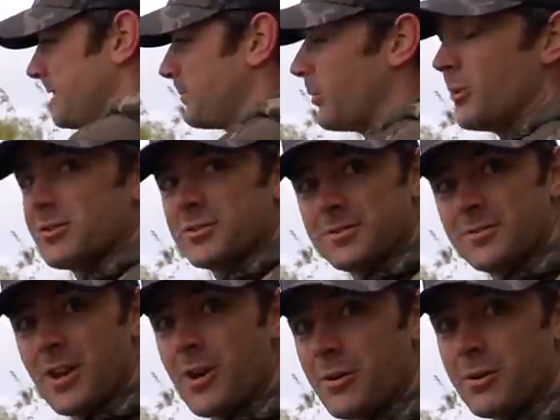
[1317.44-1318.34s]
the importance
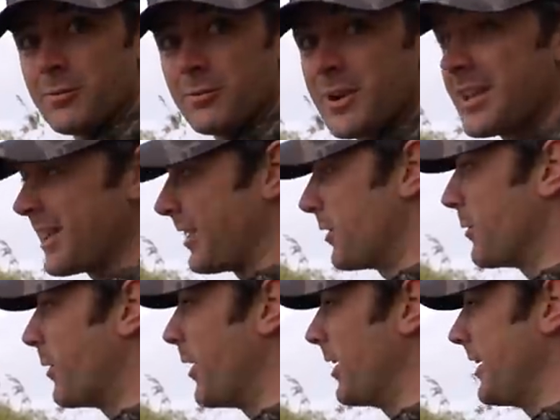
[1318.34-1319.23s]
of lowering a rigging
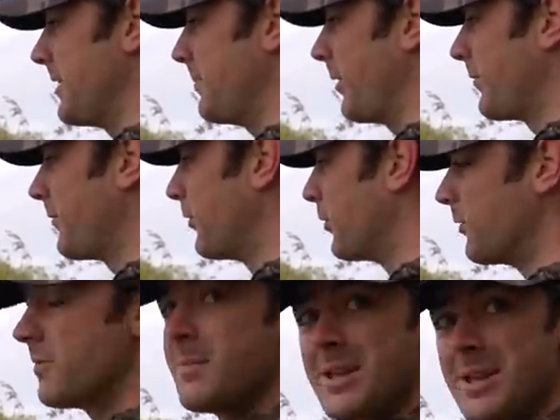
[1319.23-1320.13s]
quietly, but I thought
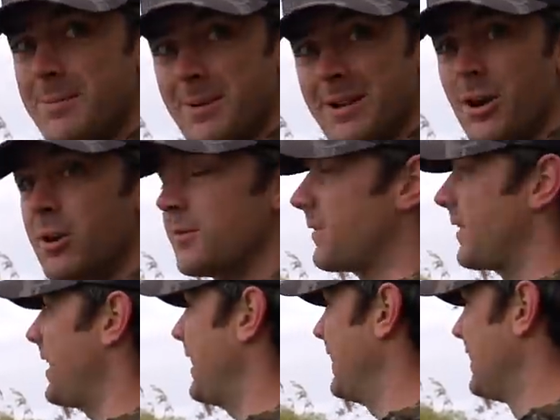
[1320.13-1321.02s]
with me being over
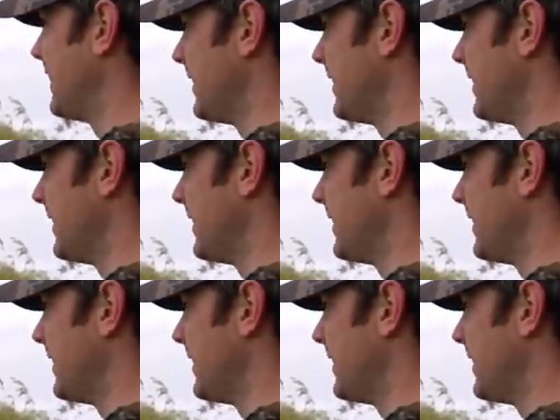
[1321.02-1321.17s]
there,